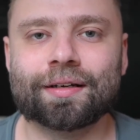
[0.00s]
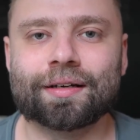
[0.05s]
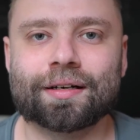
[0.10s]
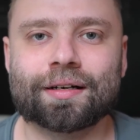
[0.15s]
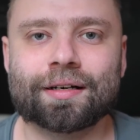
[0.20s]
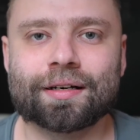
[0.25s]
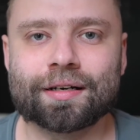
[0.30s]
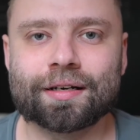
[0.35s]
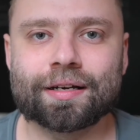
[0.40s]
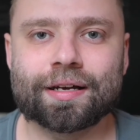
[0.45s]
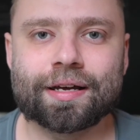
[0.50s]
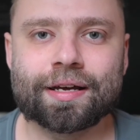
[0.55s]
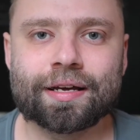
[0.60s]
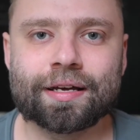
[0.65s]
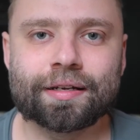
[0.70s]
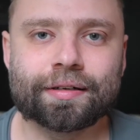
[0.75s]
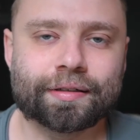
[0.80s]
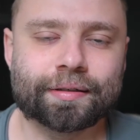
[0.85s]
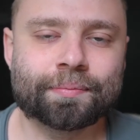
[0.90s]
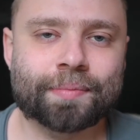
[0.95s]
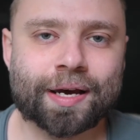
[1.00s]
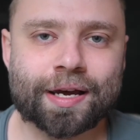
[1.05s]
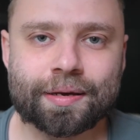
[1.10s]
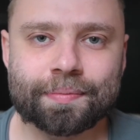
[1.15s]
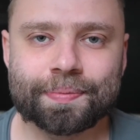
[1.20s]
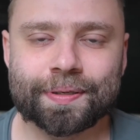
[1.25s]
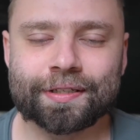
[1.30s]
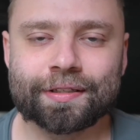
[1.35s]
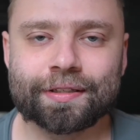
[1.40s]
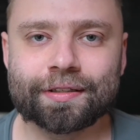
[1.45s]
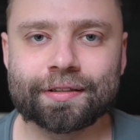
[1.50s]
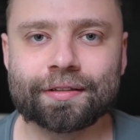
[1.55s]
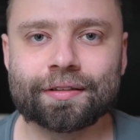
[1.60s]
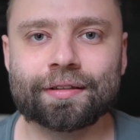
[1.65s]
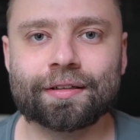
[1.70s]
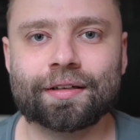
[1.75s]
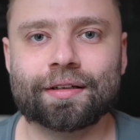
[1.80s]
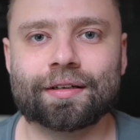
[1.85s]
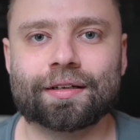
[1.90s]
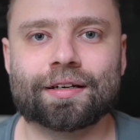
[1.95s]
And in my
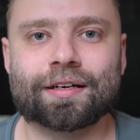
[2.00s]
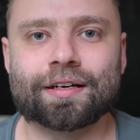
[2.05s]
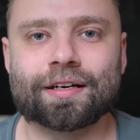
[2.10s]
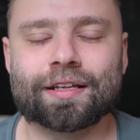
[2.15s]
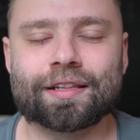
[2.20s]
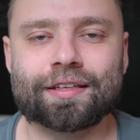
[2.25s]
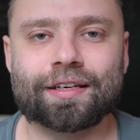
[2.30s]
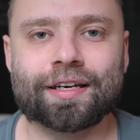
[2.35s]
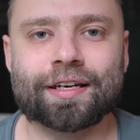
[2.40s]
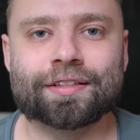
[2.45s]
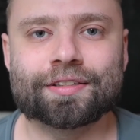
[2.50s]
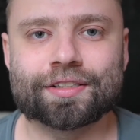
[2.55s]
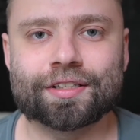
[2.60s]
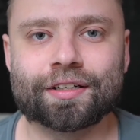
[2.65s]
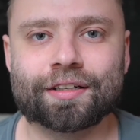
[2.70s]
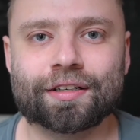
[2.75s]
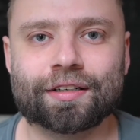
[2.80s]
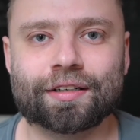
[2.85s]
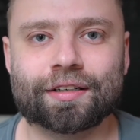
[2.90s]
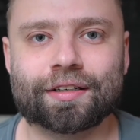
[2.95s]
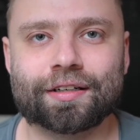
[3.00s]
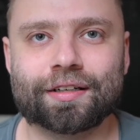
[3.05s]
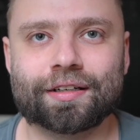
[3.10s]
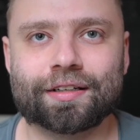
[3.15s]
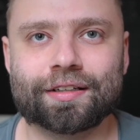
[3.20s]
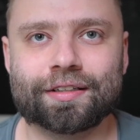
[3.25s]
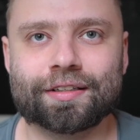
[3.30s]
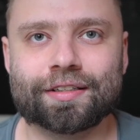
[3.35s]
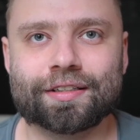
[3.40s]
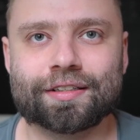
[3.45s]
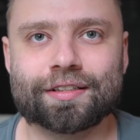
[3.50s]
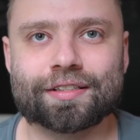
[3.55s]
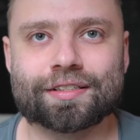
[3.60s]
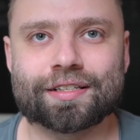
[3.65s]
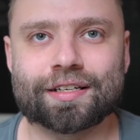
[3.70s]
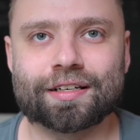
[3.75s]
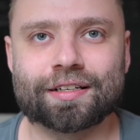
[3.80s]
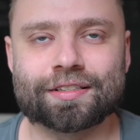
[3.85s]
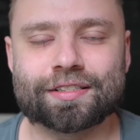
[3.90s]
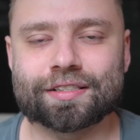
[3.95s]
opinion, the answer
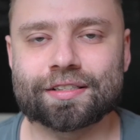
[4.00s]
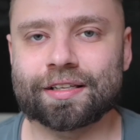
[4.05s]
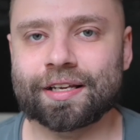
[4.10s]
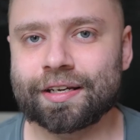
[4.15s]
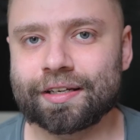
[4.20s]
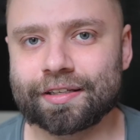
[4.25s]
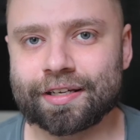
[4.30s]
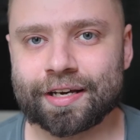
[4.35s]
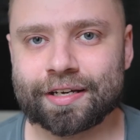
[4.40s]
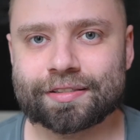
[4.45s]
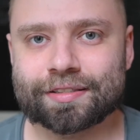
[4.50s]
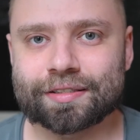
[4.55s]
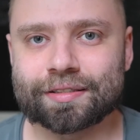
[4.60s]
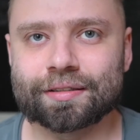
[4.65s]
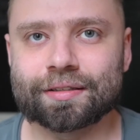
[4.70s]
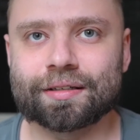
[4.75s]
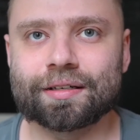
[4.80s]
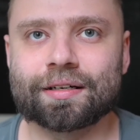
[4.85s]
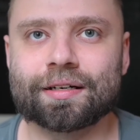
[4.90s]
is a slight yes,